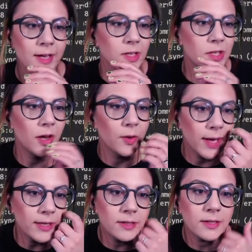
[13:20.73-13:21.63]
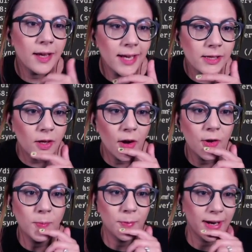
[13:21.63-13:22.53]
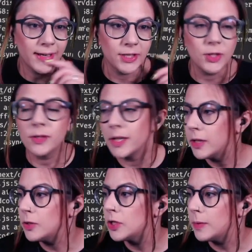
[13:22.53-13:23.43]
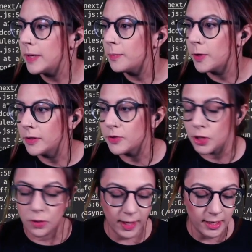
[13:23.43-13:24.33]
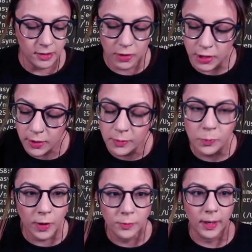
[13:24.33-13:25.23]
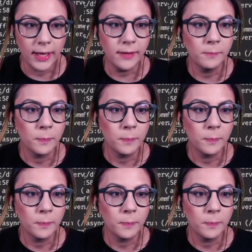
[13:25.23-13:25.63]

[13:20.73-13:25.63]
So inside the home bracket, you can do it one of two ways. I'll show you one way.